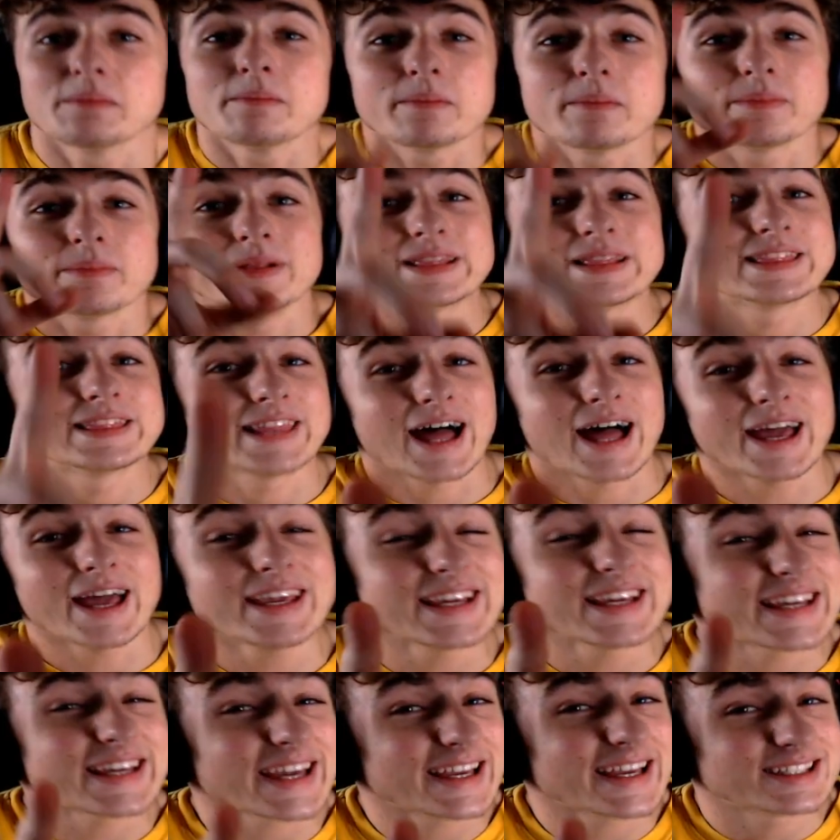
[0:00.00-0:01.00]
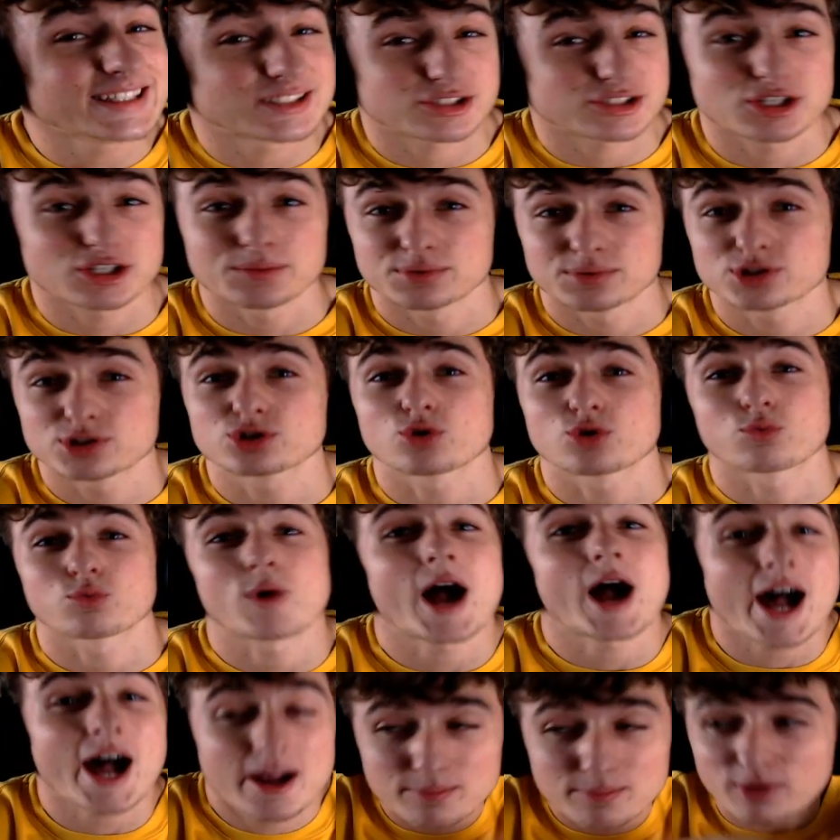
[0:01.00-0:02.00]
like and
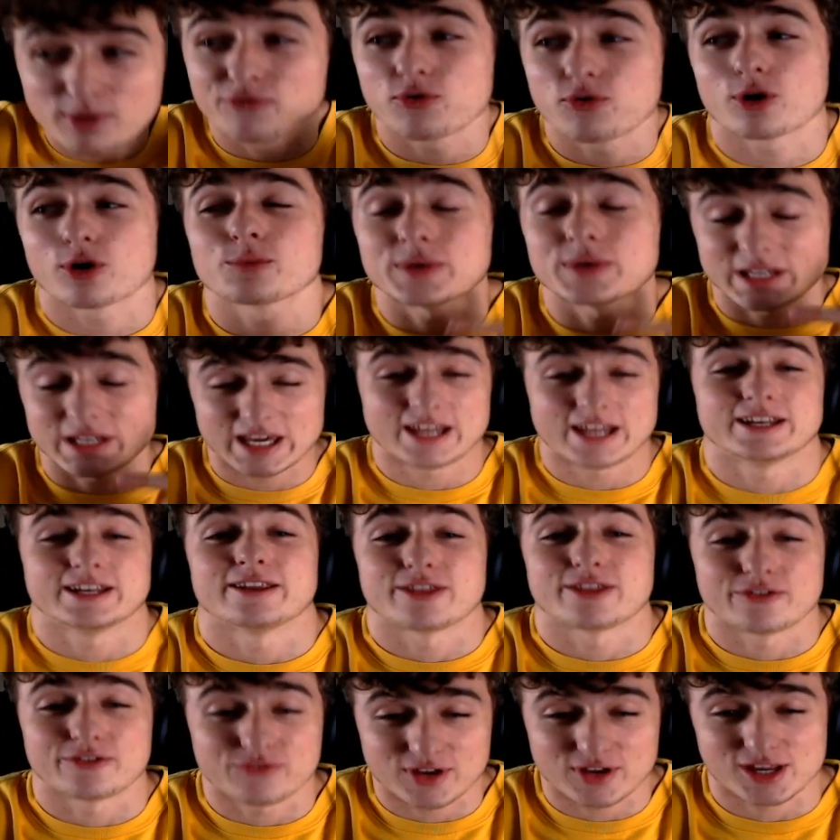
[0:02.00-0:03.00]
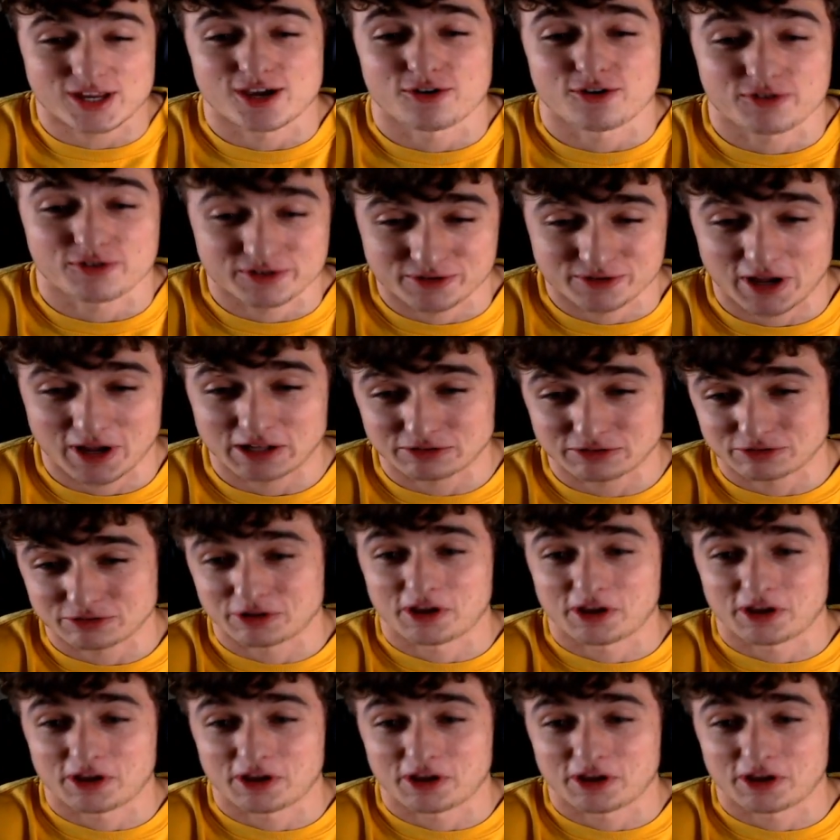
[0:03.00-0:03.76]
subscribe before we get into the video because that's the